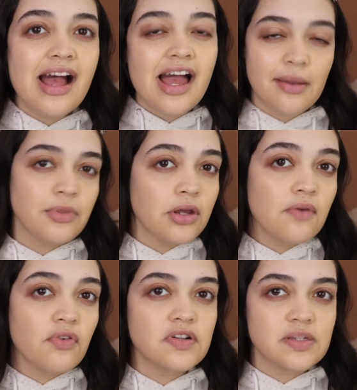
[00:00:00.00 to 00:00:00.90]
I'm looking
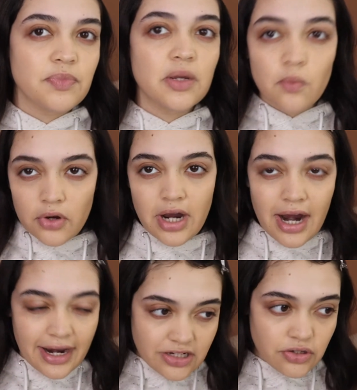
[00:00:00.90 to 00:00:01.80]
for something more
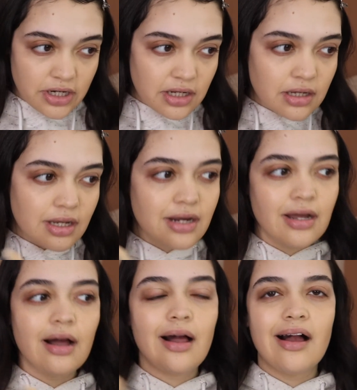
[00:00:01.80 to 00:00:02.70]
hydrating and
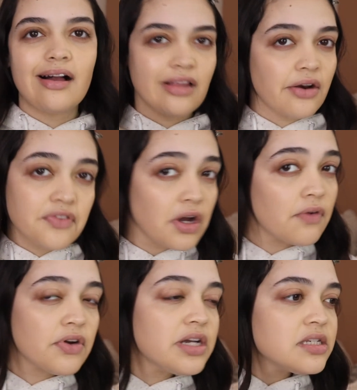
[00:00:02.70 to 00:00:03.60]
not a lot of
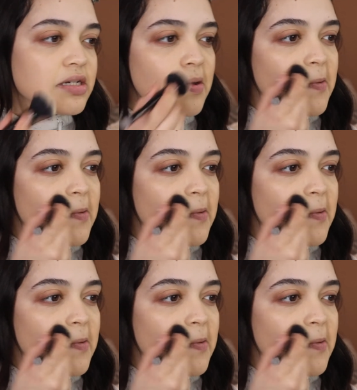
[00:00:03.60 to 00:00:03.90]
coverage.